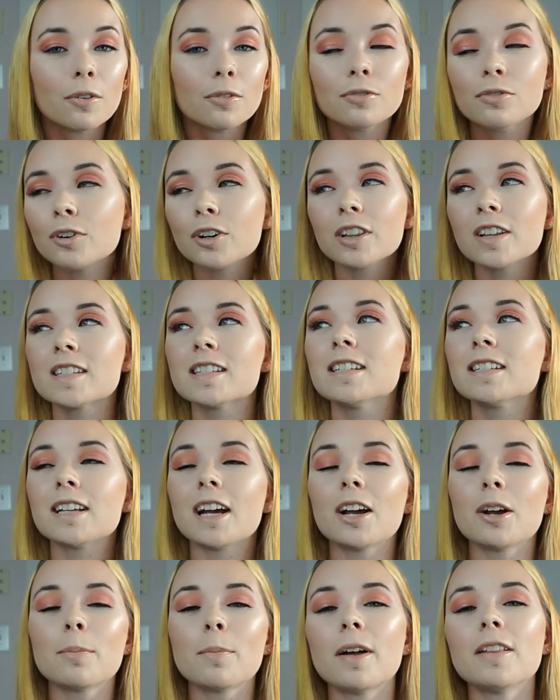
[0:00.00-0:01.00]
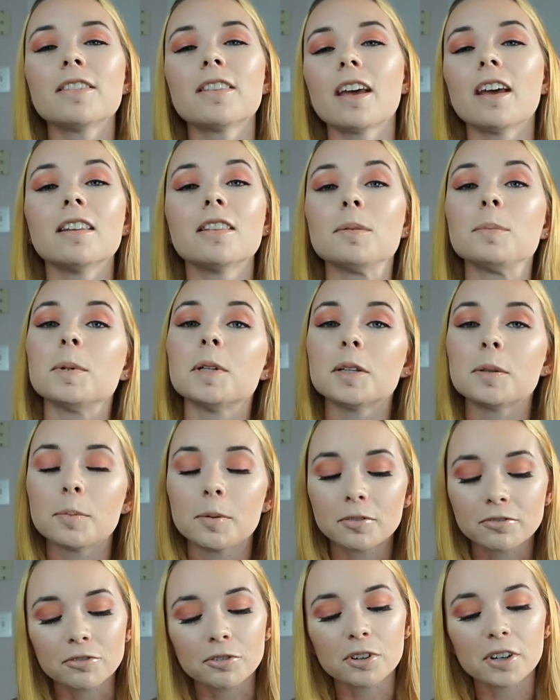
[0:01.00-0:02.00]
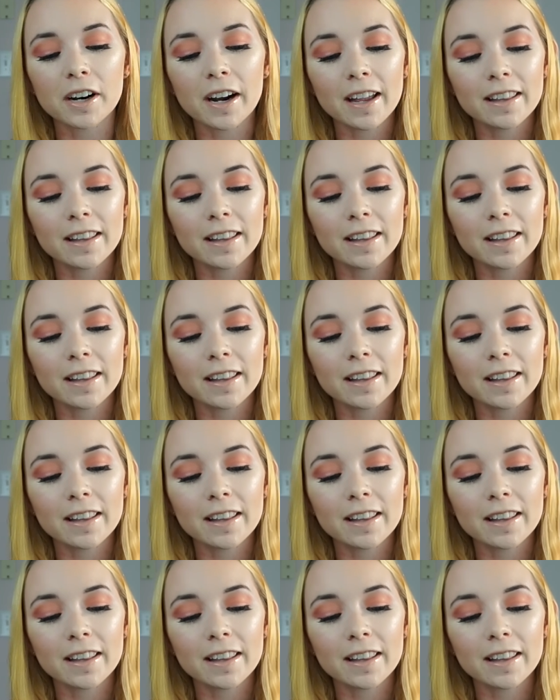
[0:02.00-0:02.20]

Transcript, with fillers: for this entire month and the month before,